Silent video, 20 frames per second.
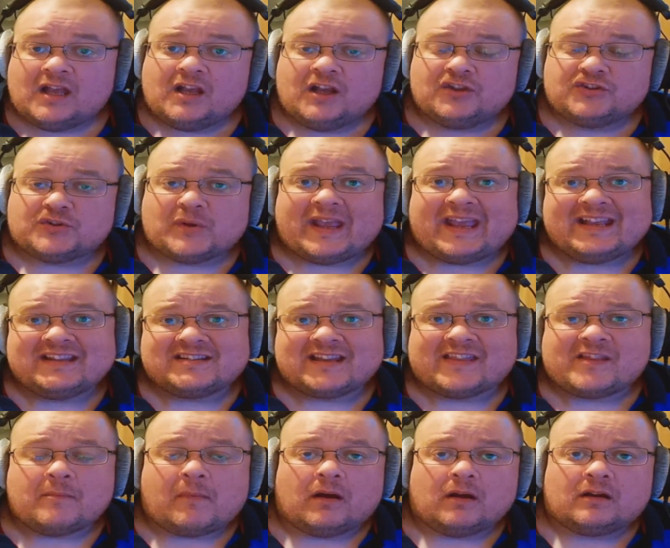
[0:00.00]
So here's how
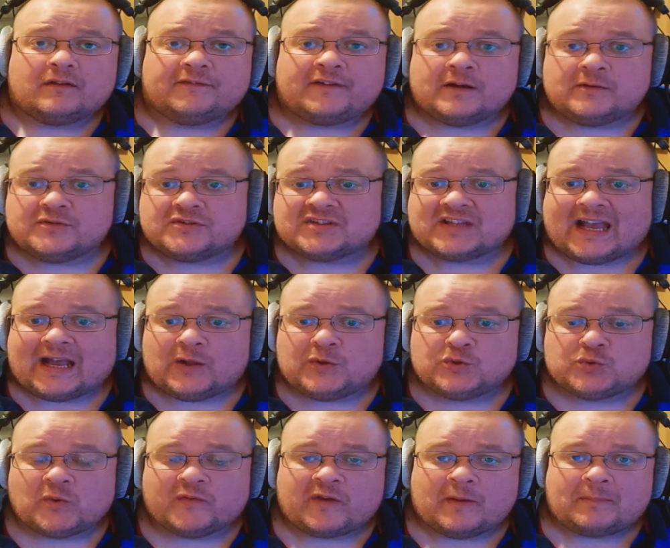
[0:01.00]
the microphone
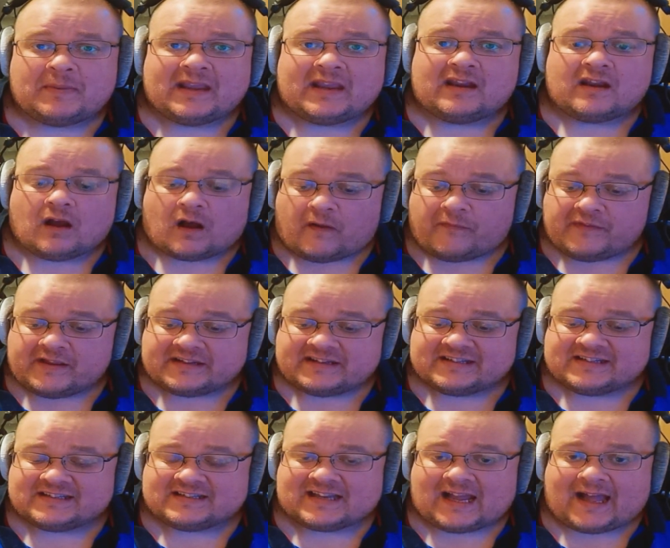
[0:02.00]
sounds with it being on its
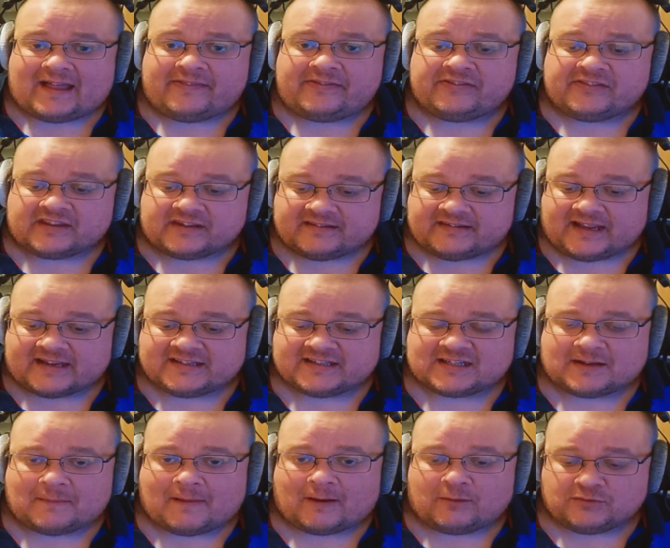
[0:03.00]
stand
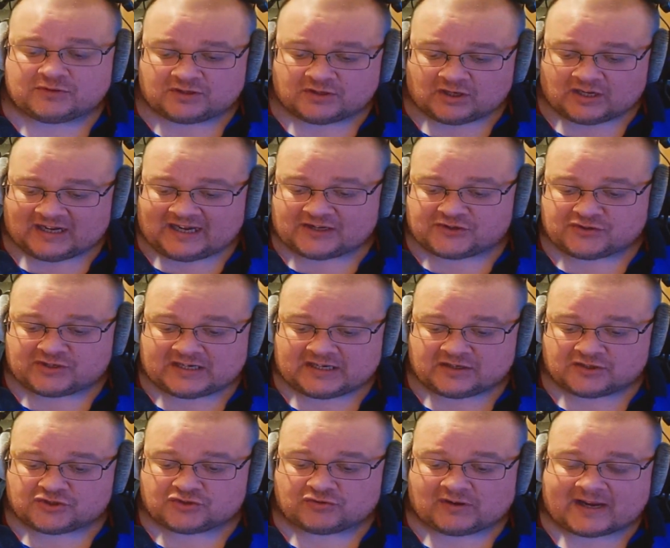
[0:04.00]
desk mount, literally
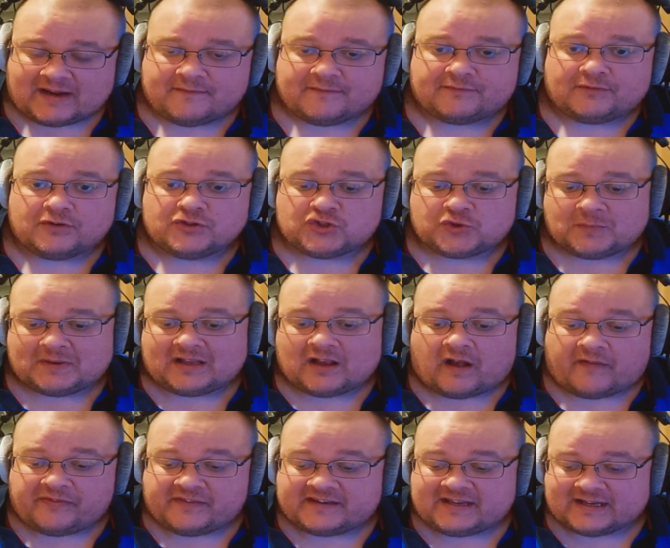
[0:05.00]
straight in front of me
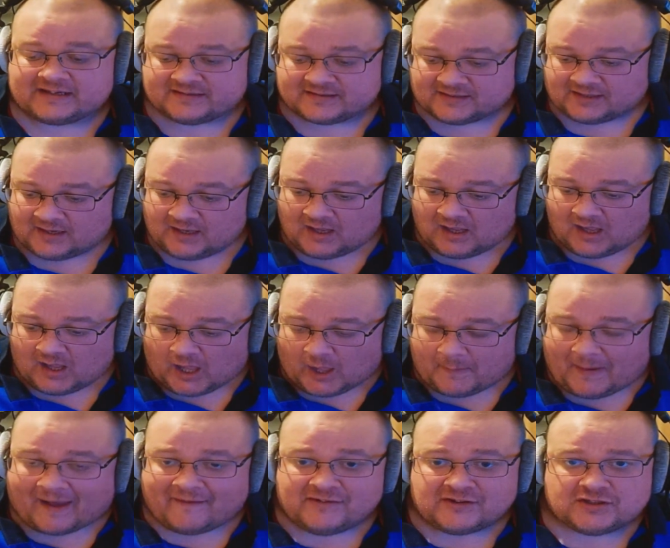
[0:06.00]
on the desk. I'm
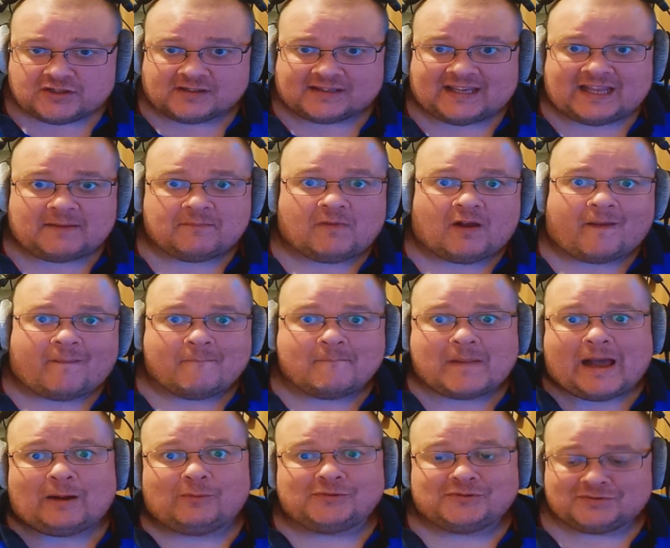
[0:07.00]
having to keep my
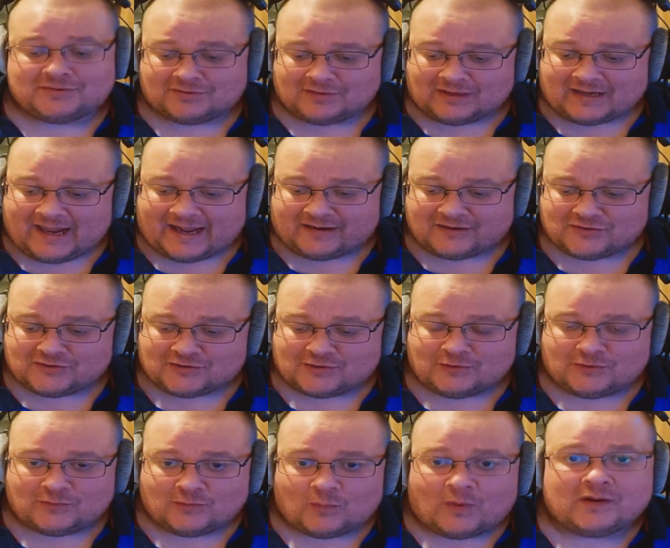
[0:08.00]
mouse next
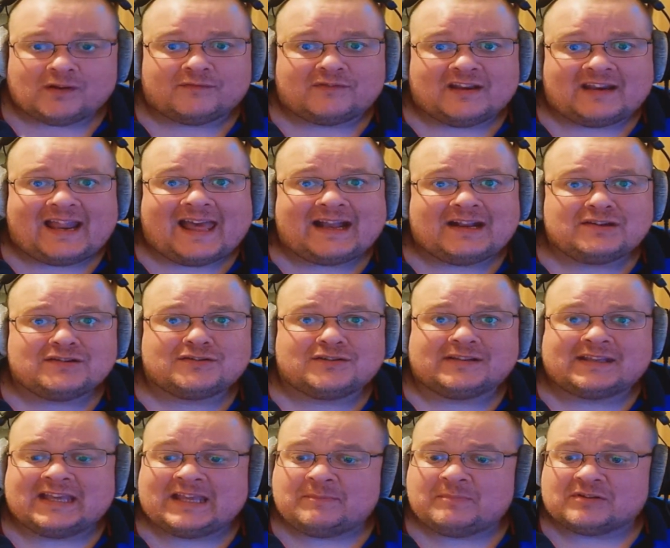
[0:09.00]
to one of the legs to
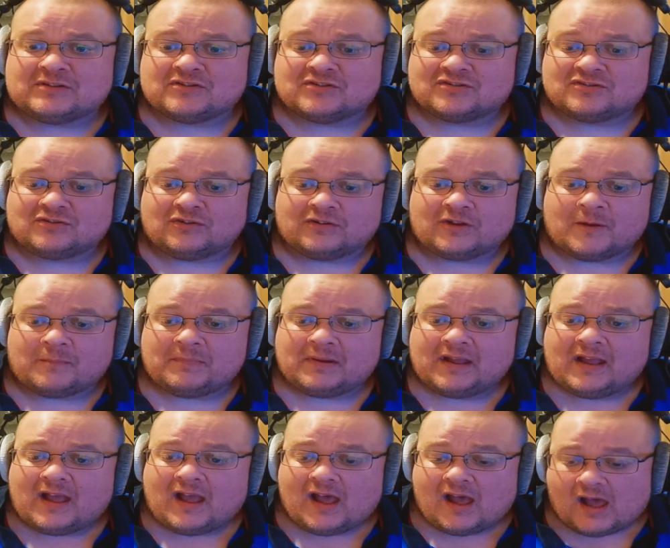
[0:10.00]
keep it to stood up.
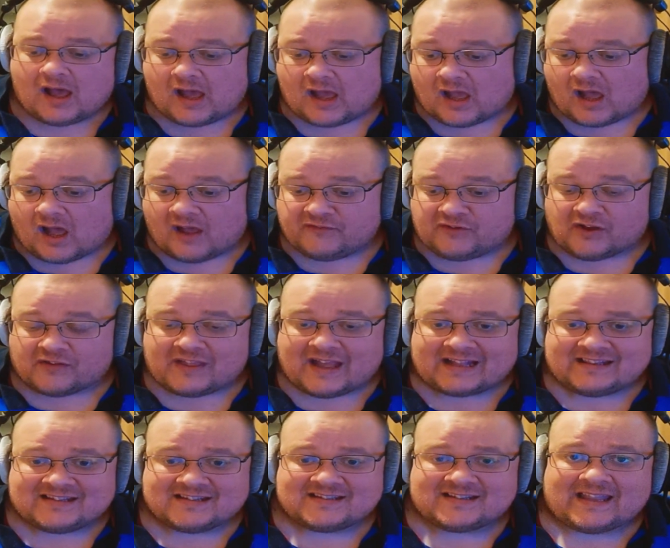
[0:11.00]
I've
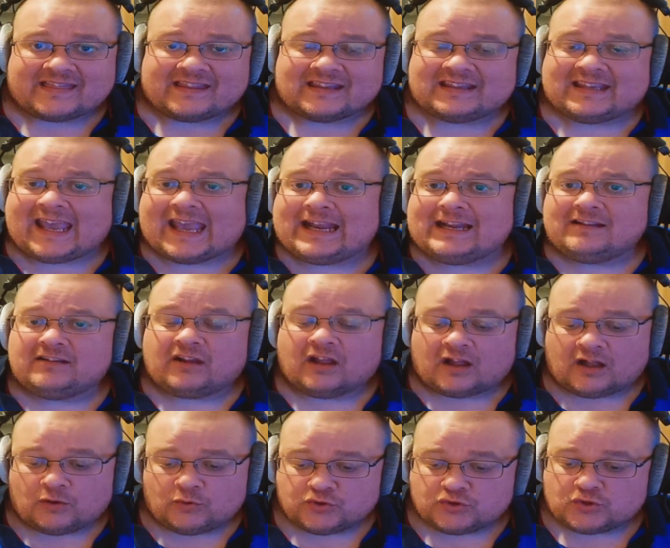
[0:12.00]
had to set the gain
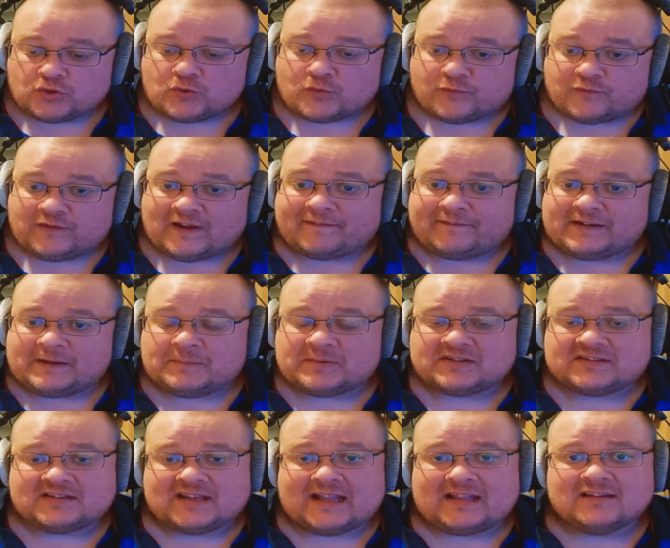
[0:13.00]
dial to
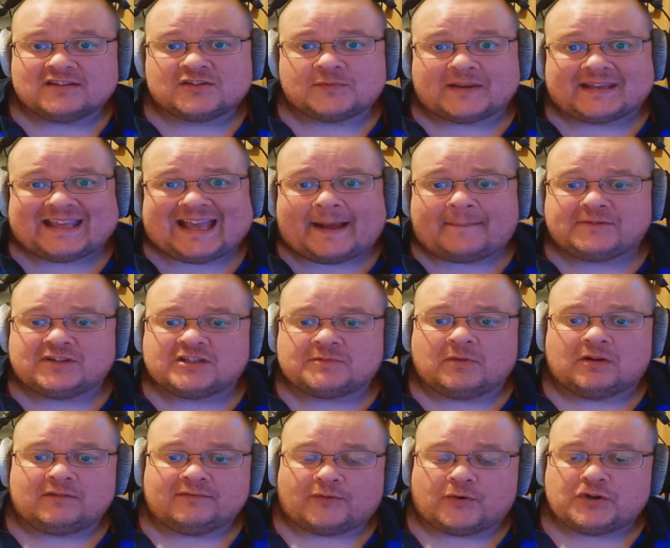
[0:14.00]
50% so it captures
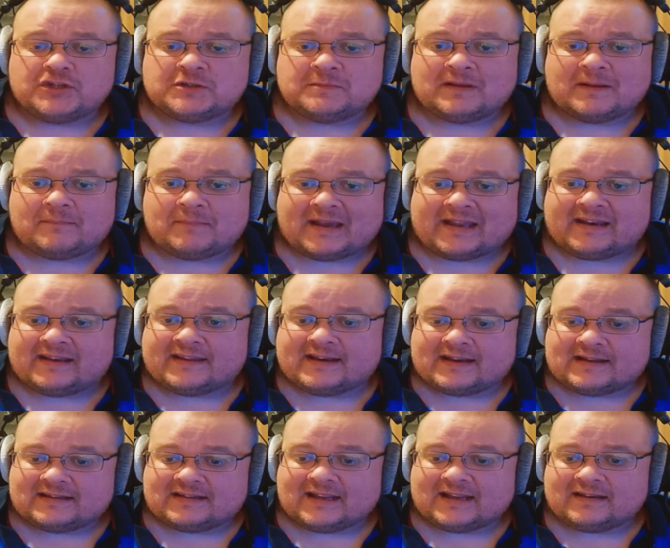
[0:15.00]
my voice a bit better than
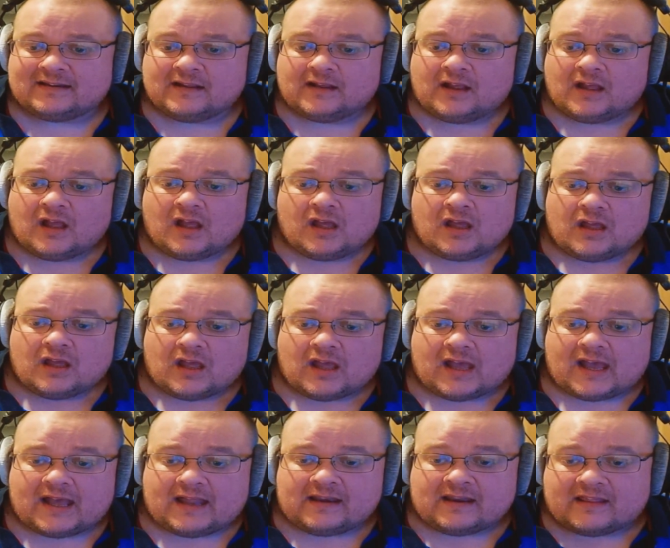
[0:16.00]
it did.
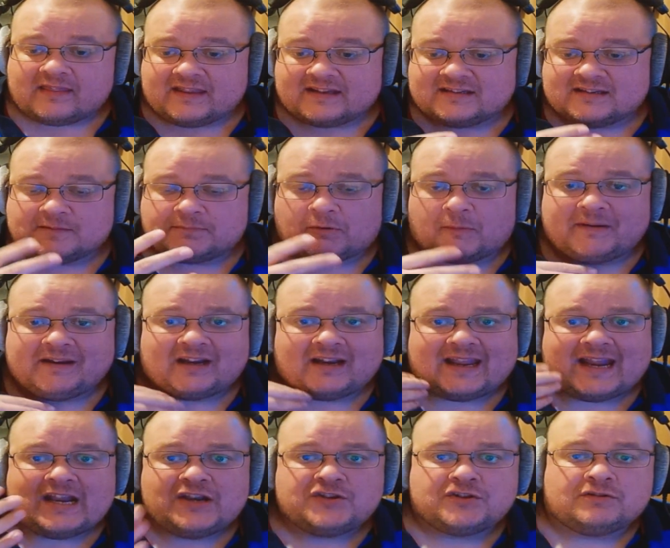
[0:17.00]
And this is probably going to
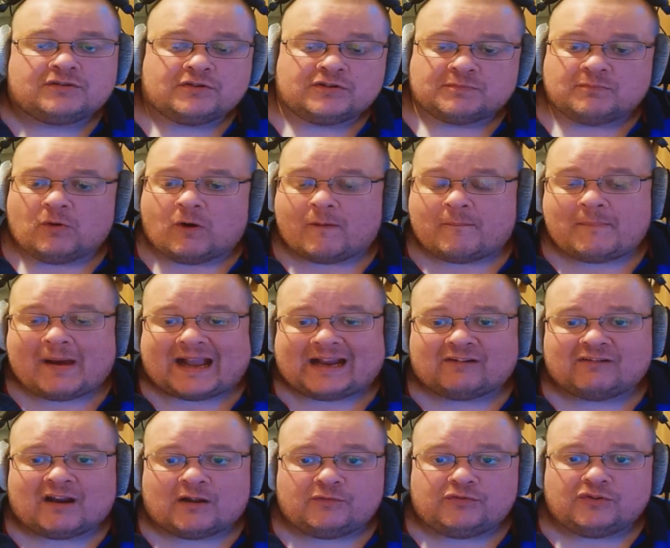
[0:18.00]
introduce more
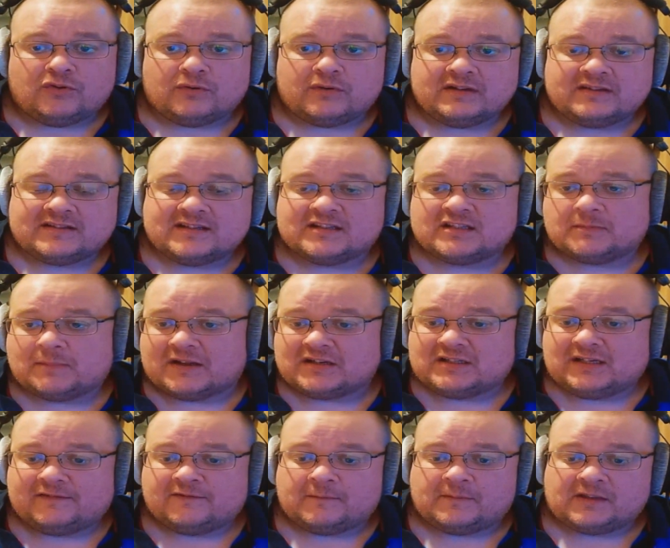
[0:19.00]
background noises,
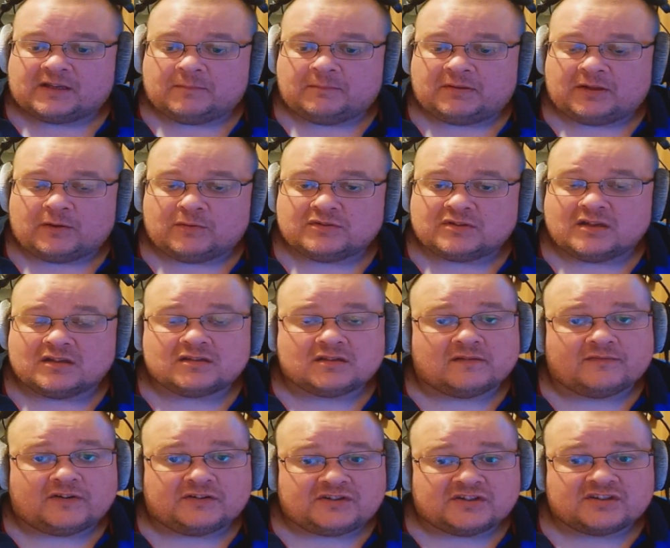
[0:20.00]
especially from the computer. So
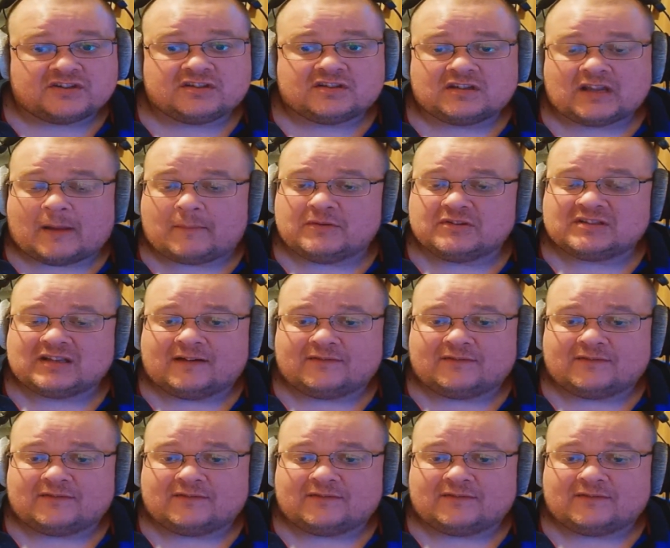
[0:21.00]
if I just stop myself